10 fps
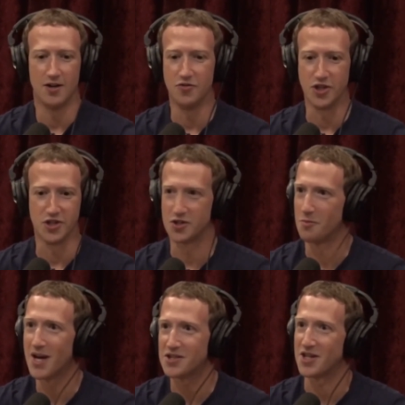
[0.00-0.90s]
this is
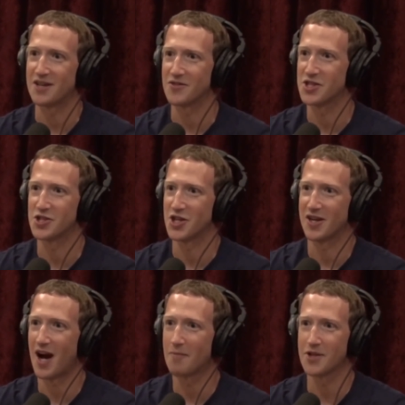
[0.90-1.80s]
amazing. This is
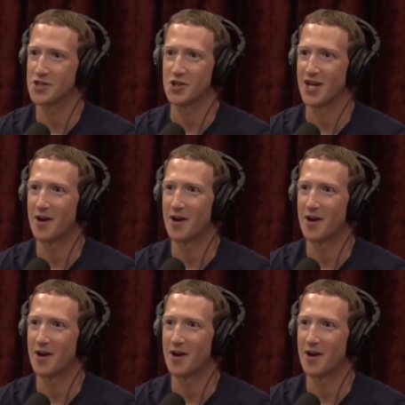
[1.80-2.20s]
like obviously